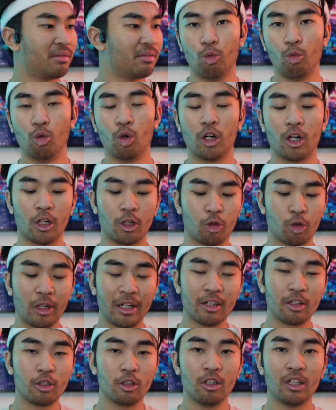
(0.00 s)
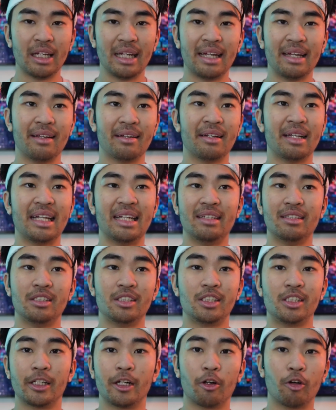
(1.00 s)
were critical in
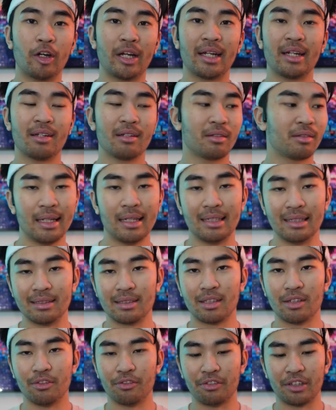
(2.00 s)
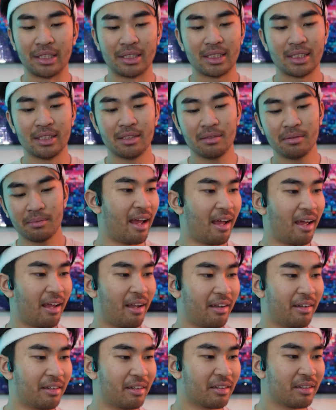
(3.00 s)
ensuring his conviction.
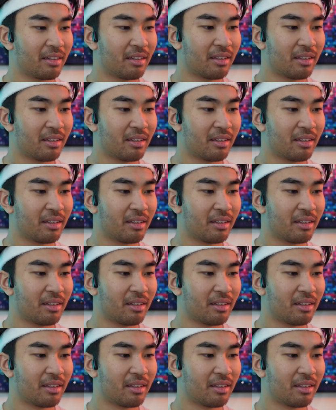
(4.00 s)
And